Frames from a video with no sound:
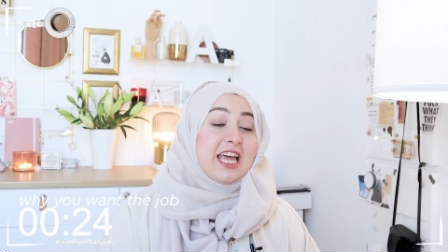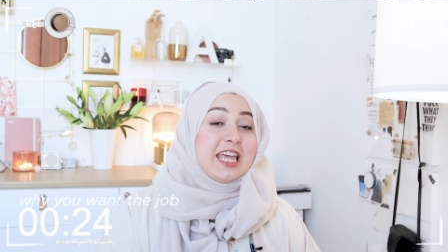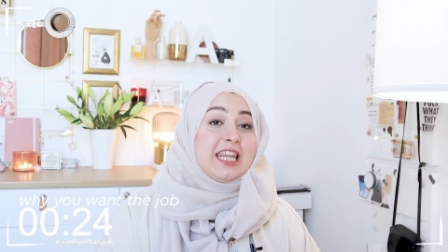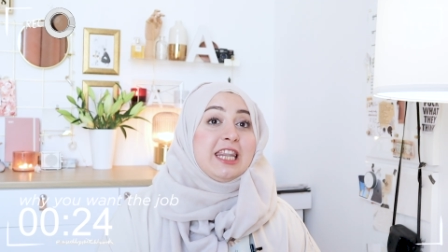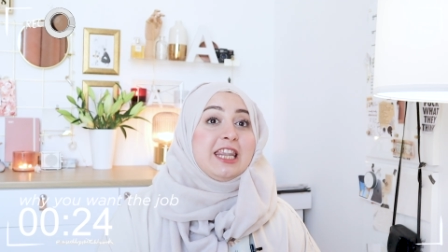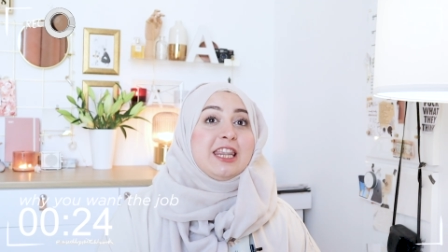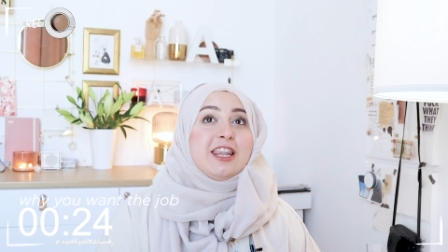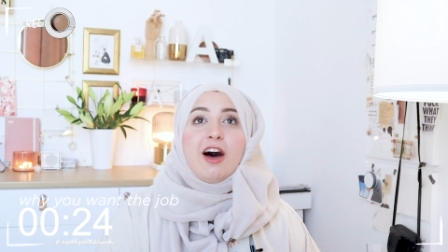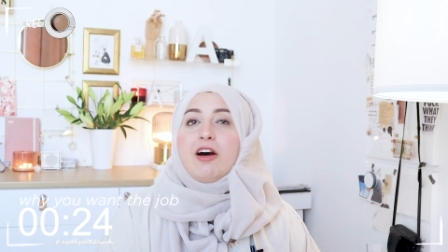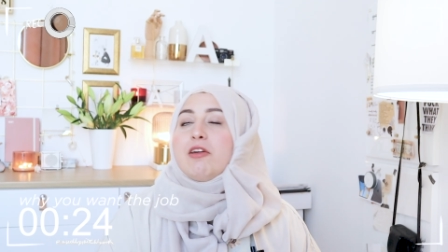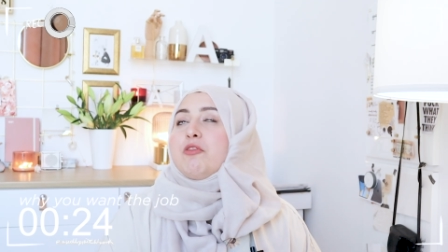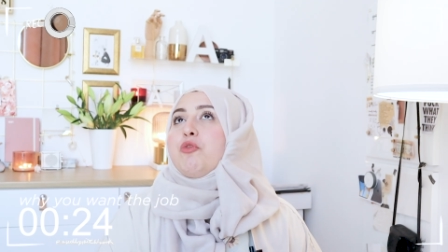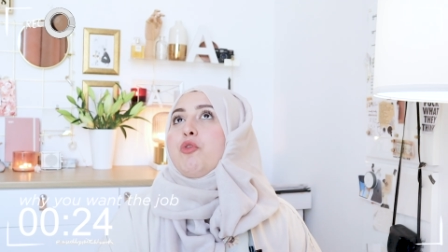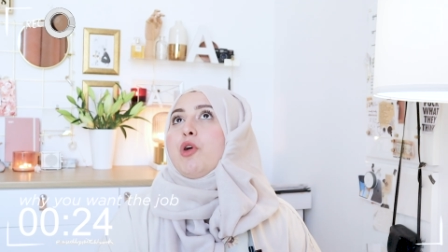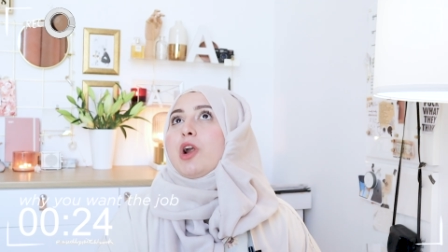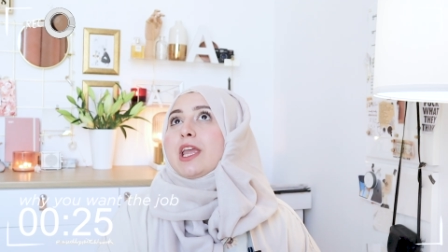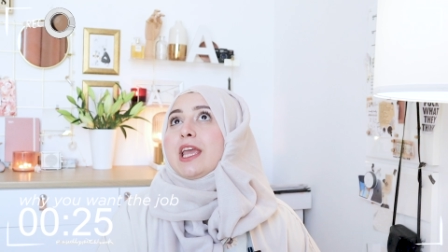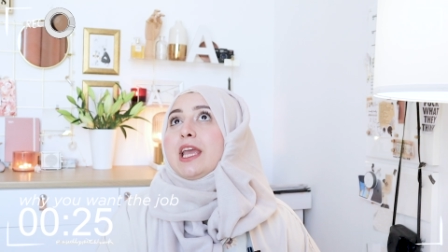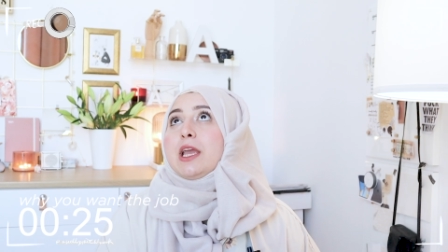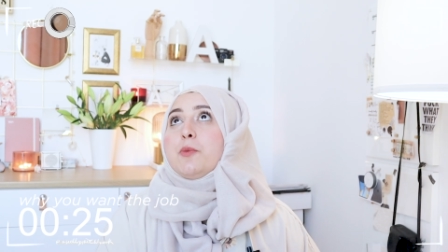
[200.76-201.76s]
I love
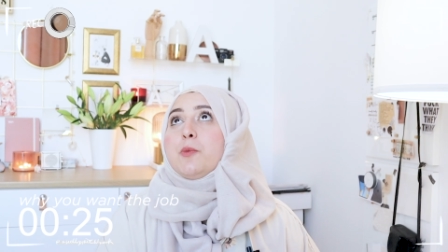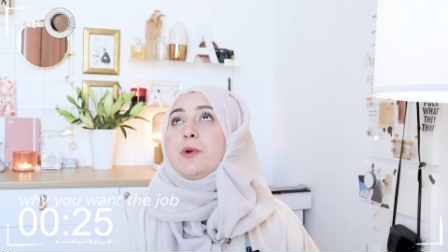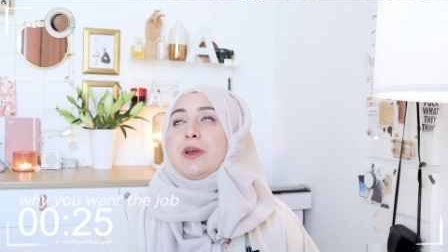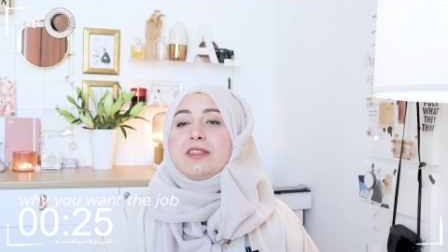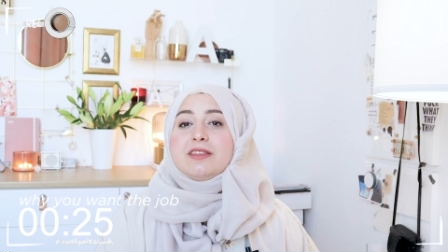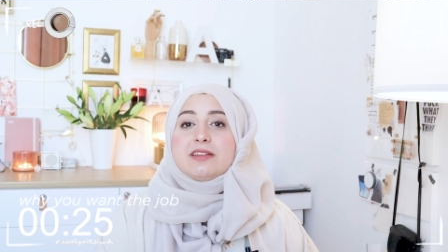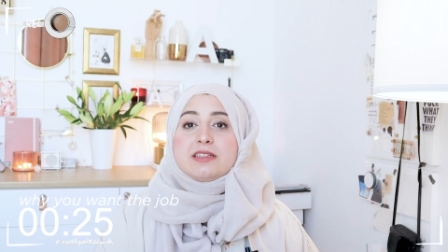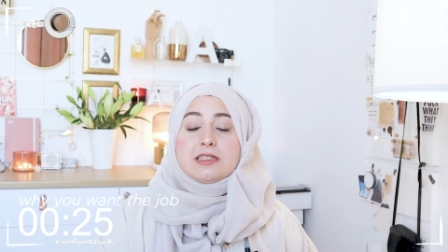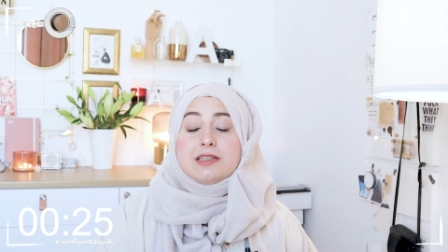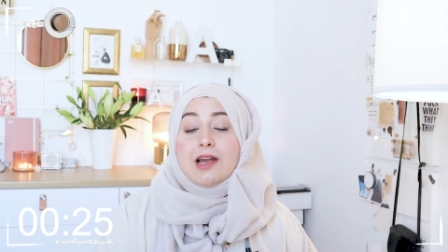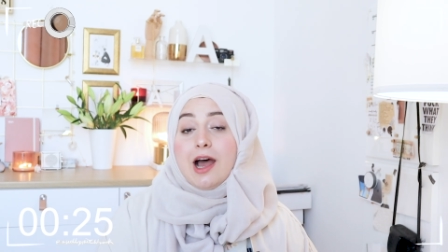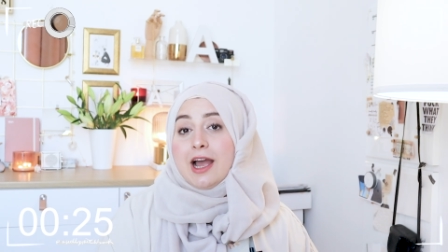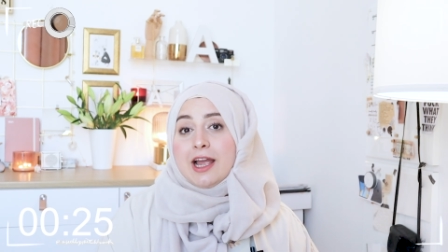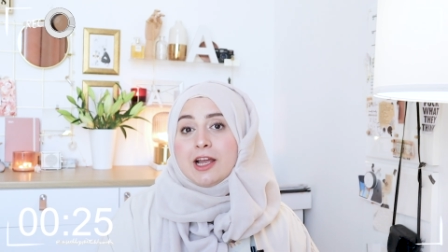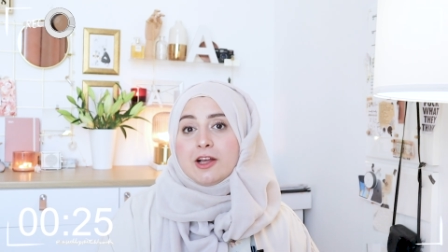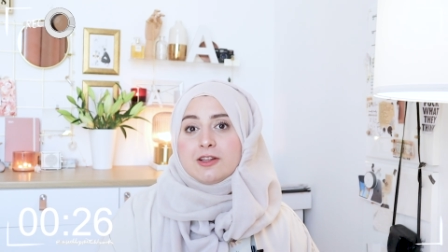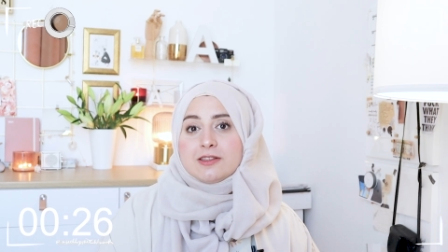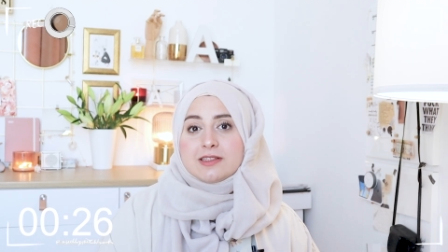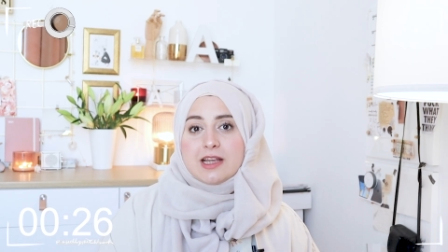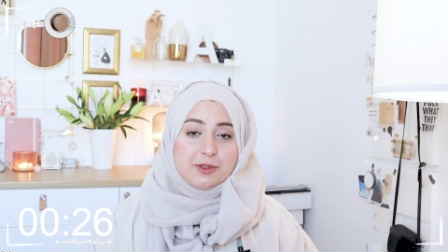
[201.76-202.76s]
working with
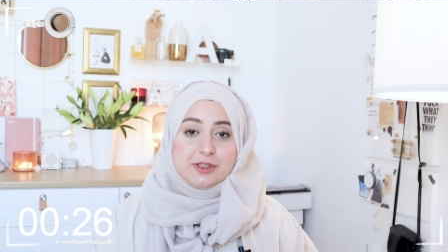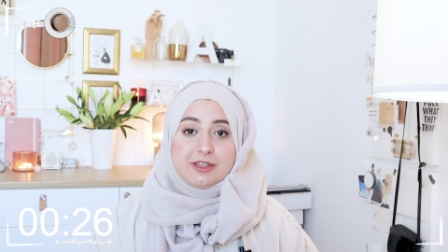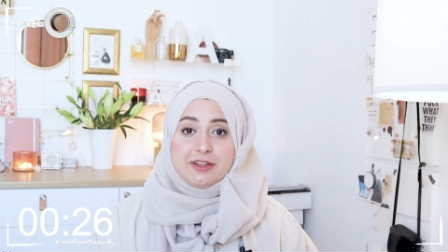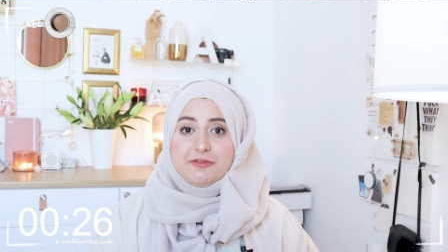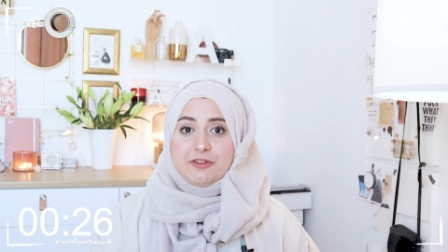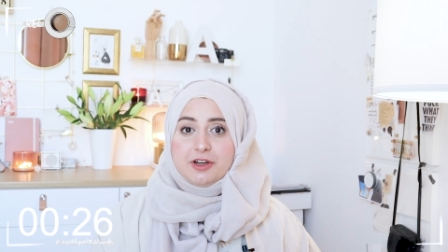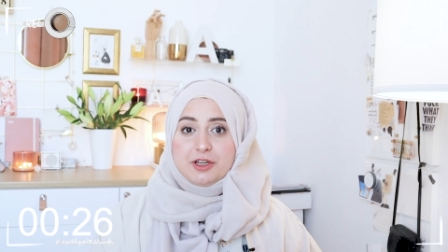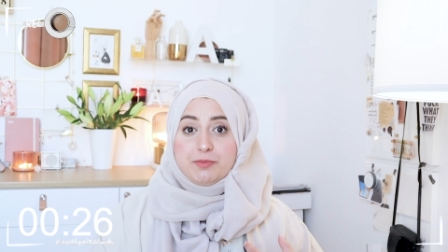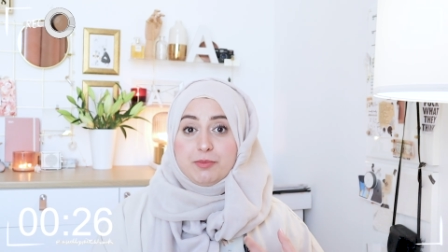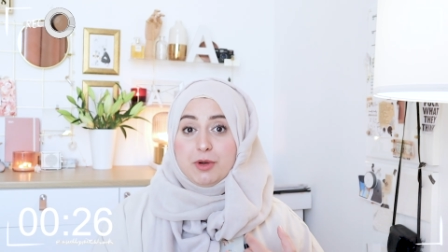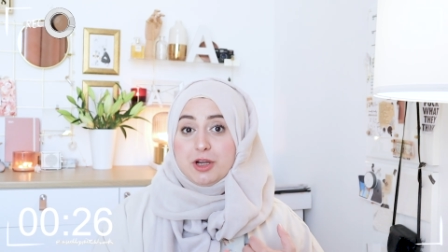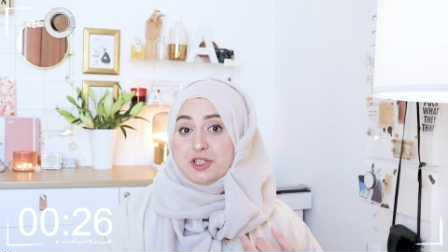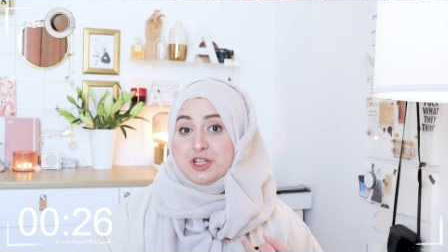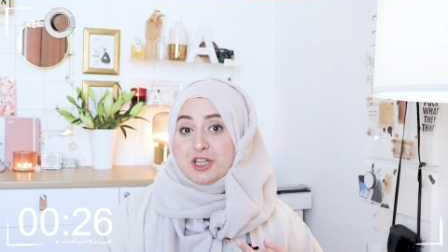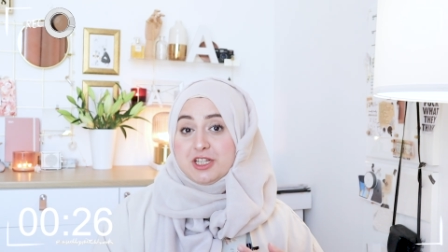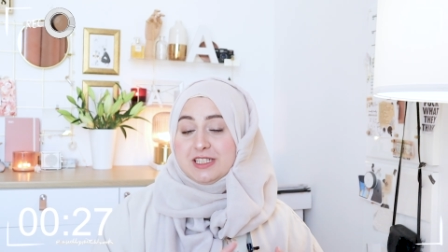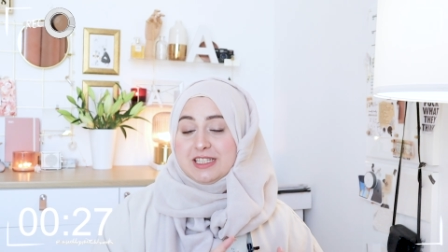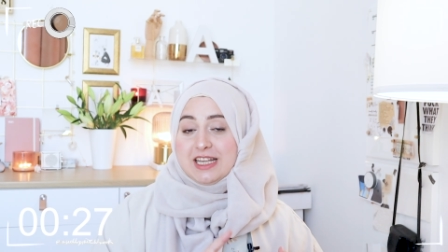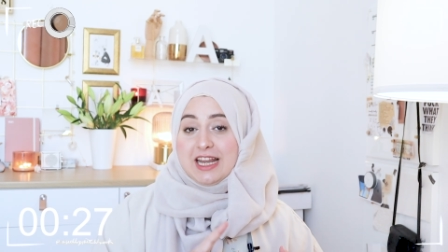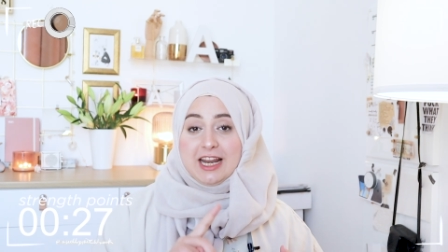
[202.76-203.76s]
styles, with different
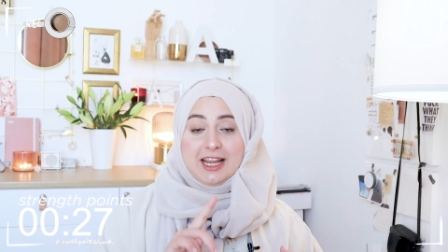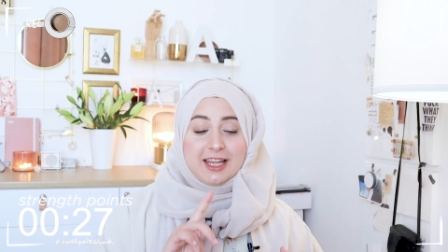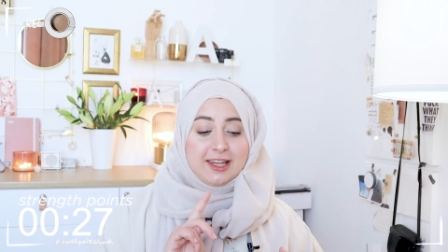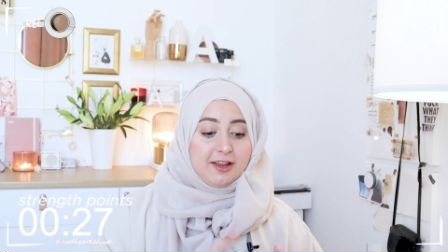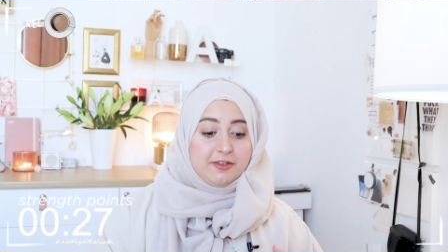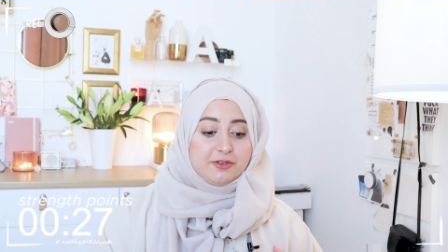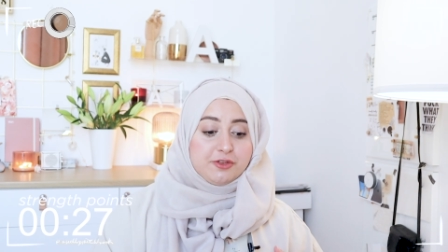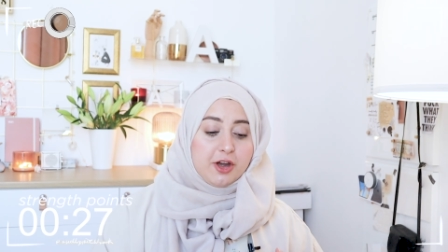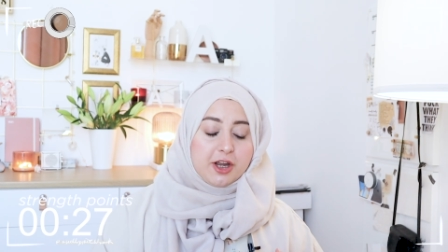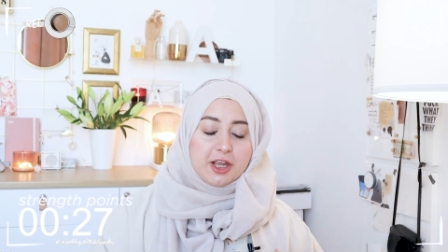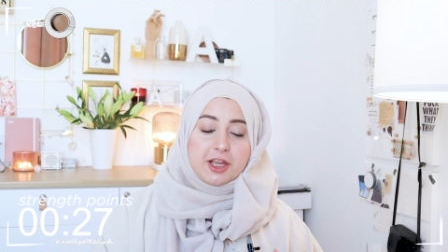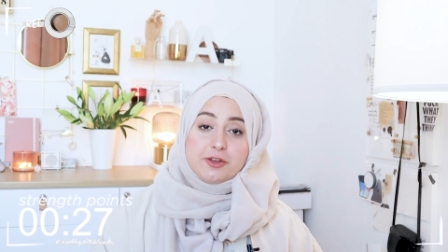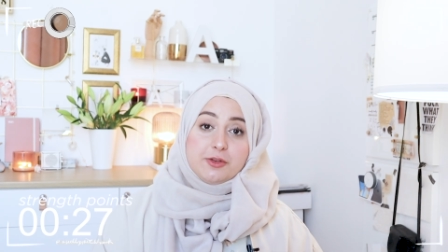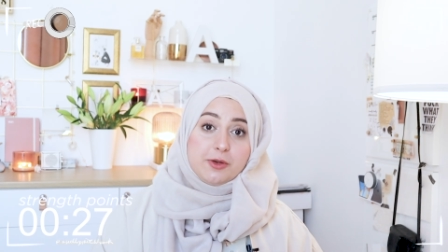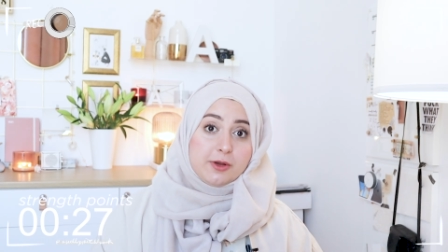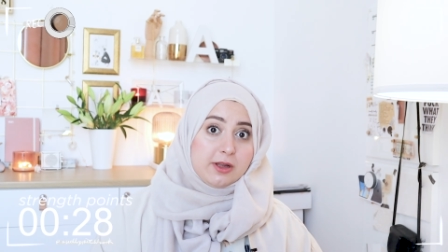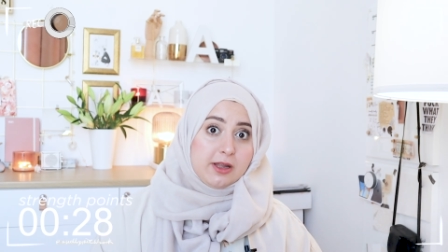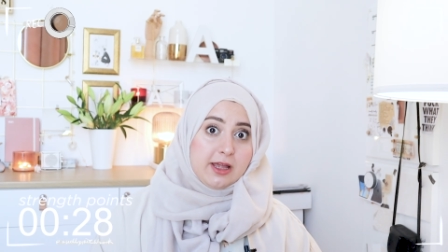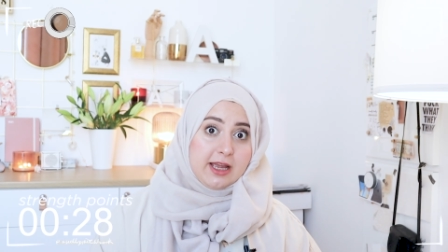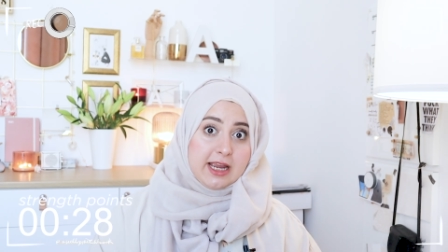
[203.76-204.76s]
budgets, and I love talking to
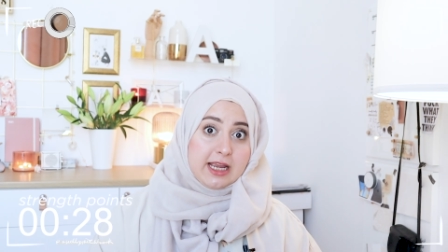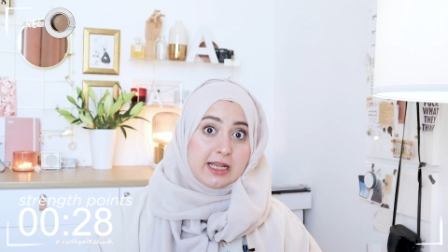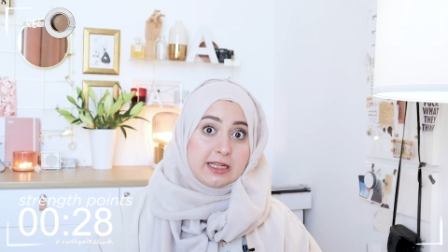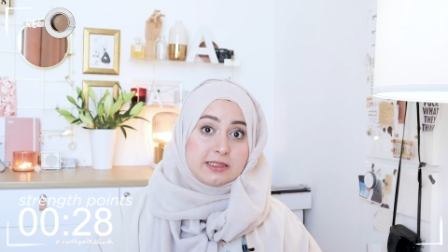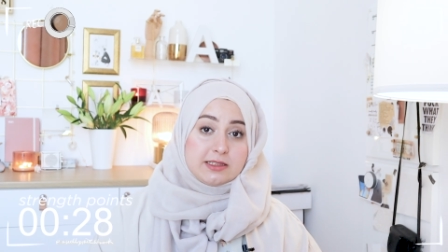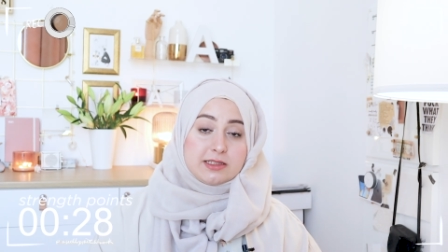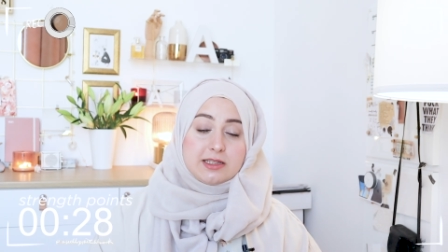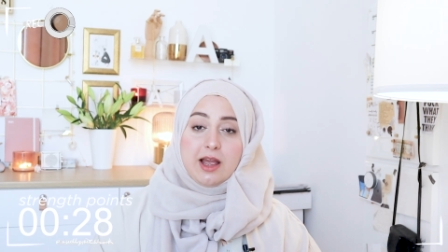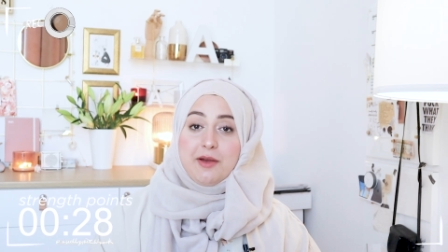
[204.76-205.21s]
clients.